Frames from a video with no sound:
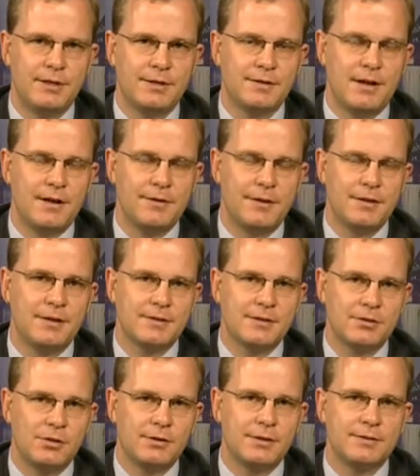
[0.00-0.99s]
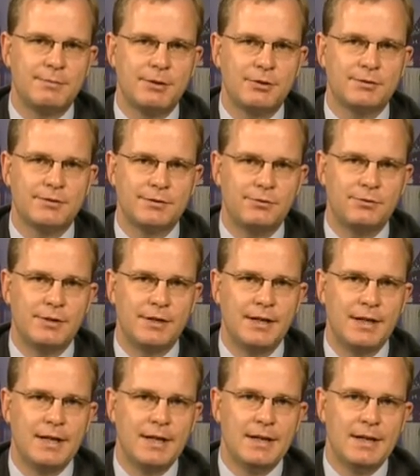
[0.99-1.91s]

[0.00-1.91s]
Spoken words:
And I think as long as Berlusconi